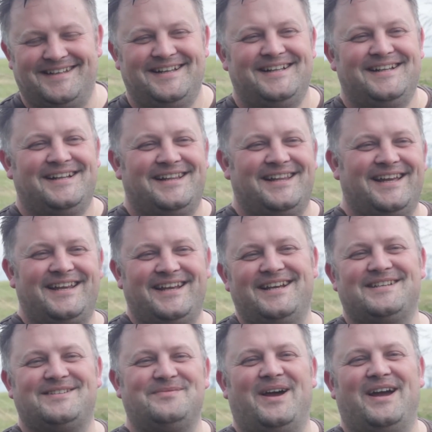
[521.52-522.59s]
I'm like,
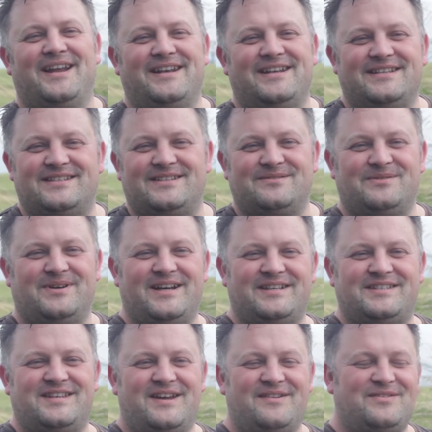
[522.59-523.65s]
"Yes, Martin, this is what I
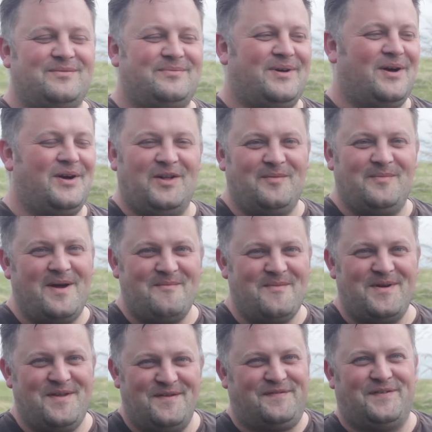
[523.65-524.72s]
saved up all my
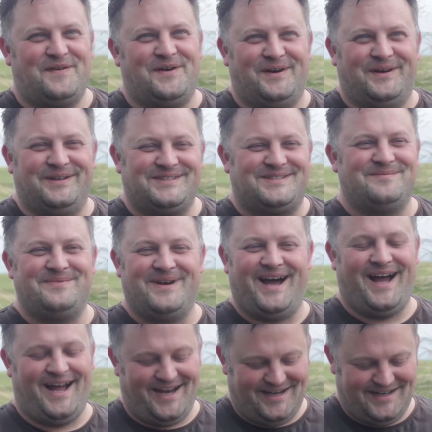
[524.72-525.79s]
money for to
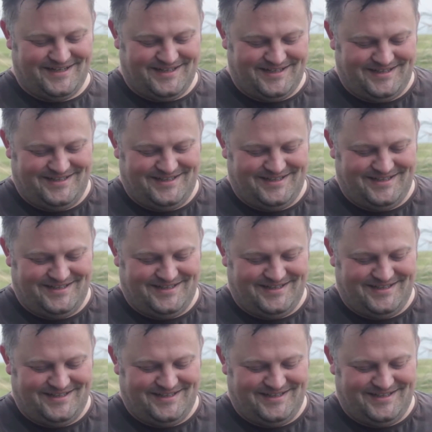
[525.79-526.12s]
buy."